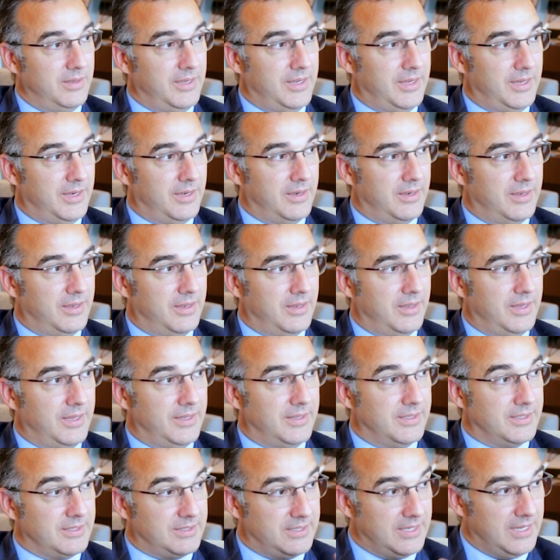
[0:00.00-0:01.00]

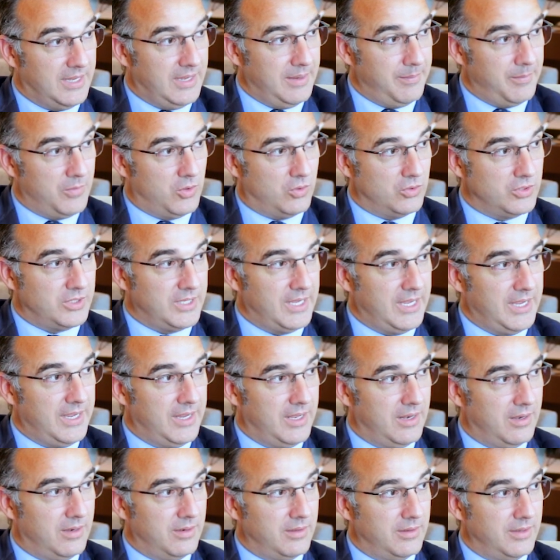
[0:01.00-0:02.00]
in the same
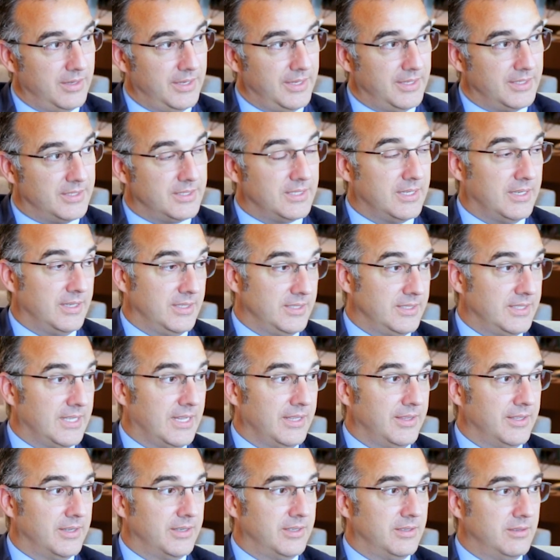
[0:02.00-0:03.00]
hotel, it's a
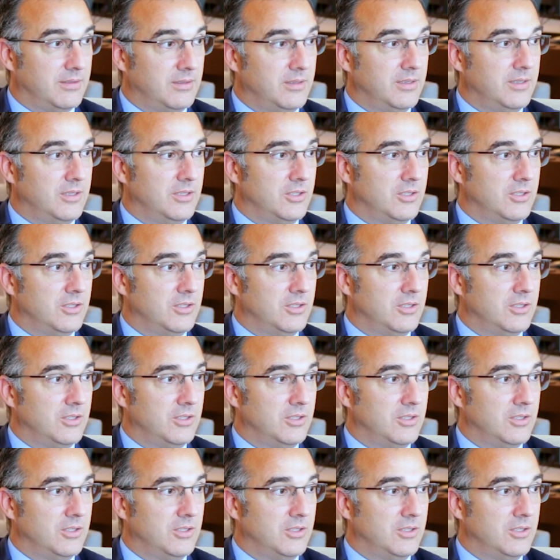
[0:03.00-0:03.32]
standard.